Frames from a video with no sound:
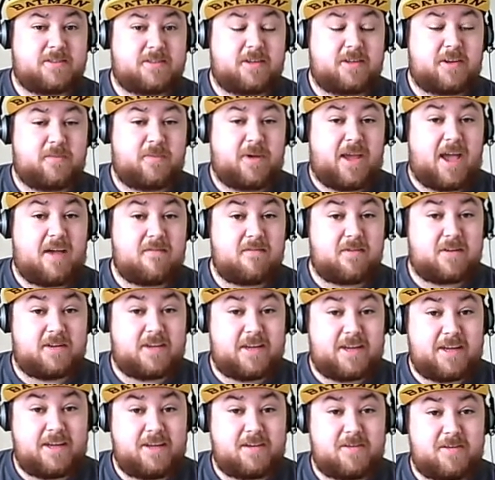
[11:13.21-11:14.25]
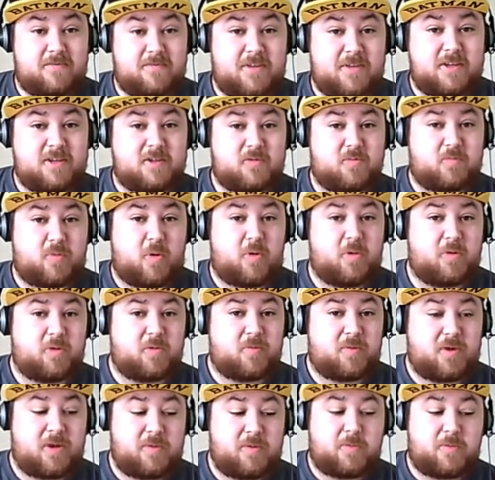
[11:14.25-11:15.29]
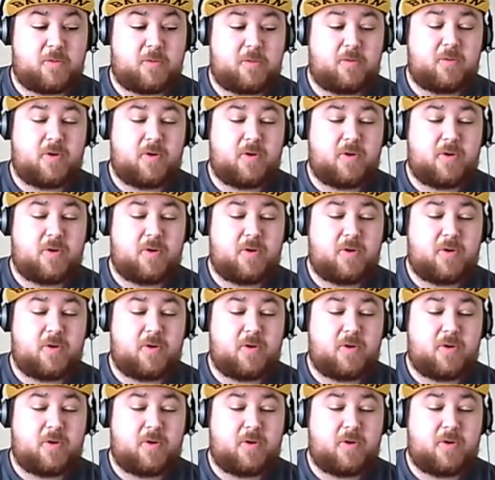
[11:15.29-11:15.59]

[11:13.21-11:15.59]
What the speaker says: going to be having need of these broken people,